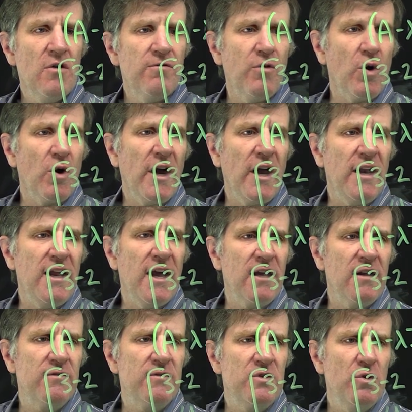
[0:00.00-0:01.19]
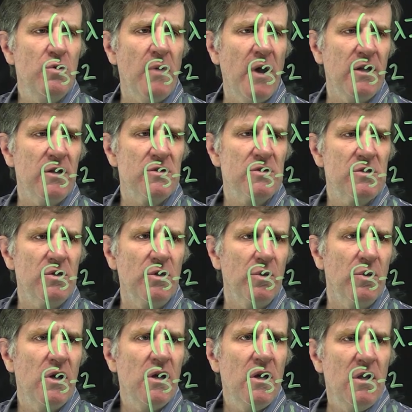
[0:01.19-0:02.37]
4, and negative 2 minus 2.
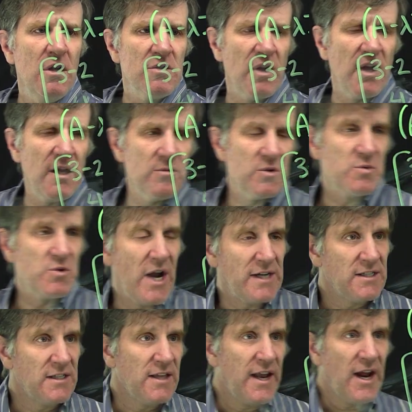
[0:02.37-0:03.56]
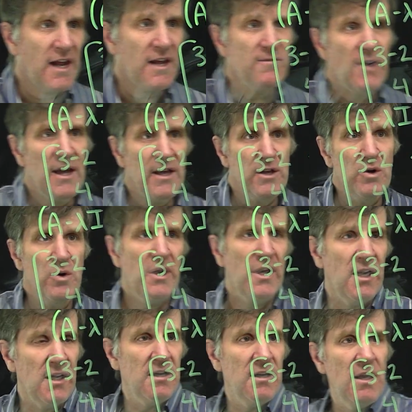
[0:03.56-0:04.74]
So again, subtracting that eigenvalue
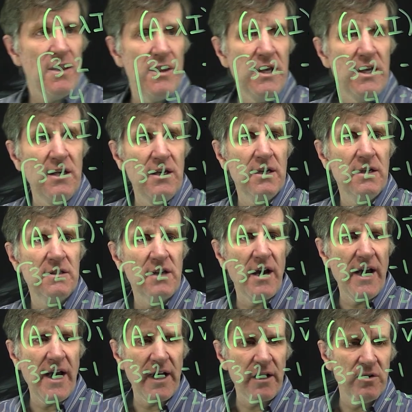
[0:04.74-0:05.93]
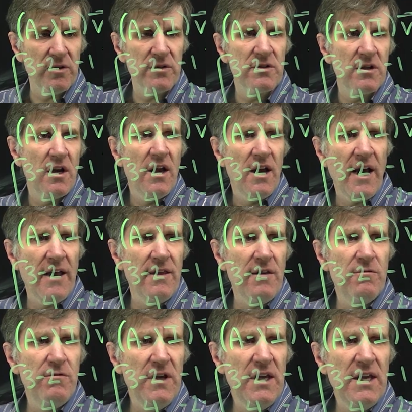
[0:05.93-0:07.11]
in the diagonals. And
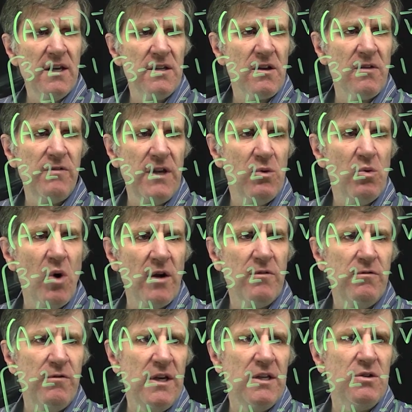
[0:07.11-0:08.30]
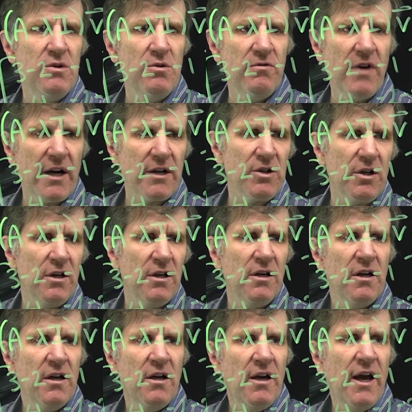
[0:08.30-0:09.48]
then V is a V1, V2 vector.
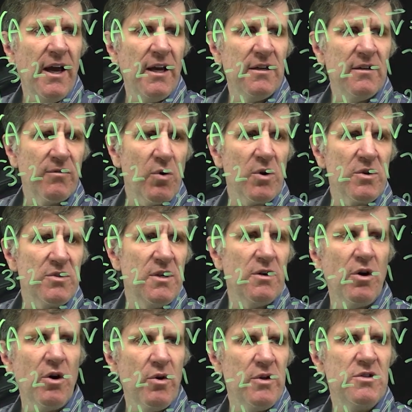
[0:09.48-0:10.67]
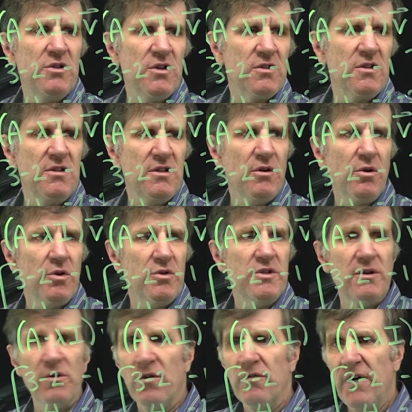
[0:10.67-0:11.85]
And of course, 0 is just a 0,
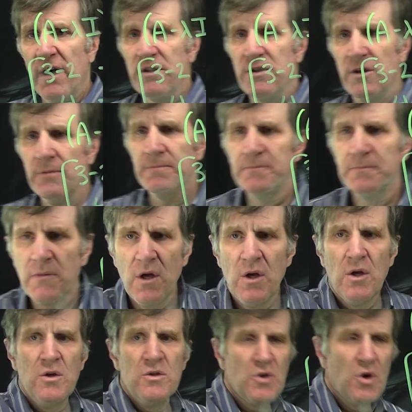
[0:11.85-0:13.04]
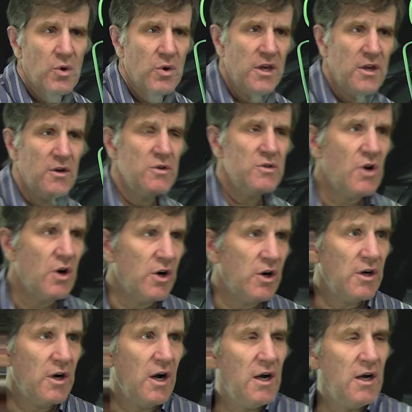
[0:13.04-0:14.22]
0 vector. So here's
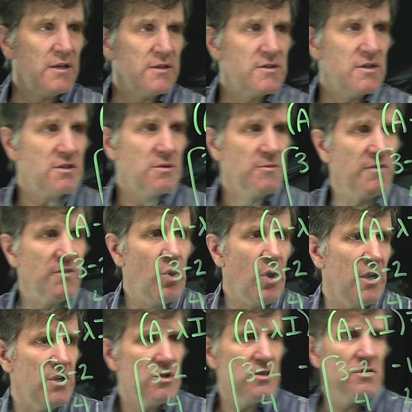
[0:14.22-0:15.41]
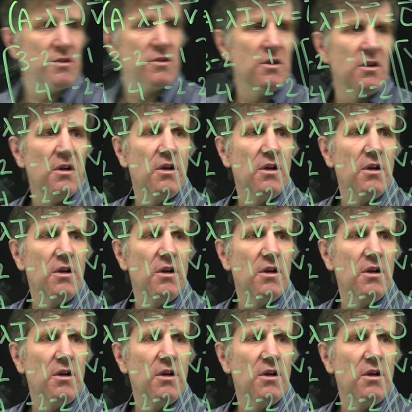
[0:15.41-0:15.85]
our system of equations.